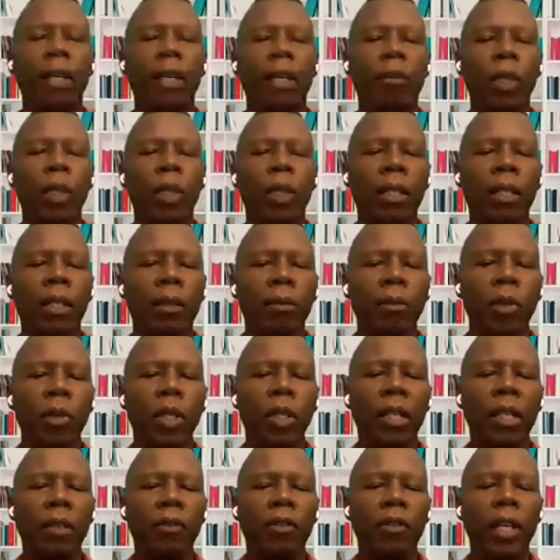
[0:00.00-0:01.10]
Let me
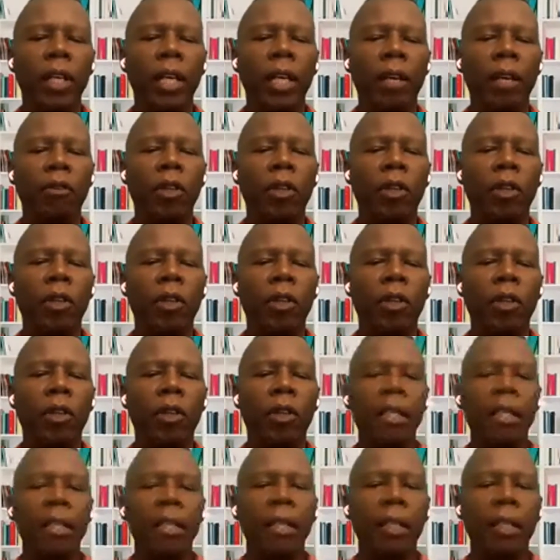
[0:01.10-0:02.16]
put it for everyone.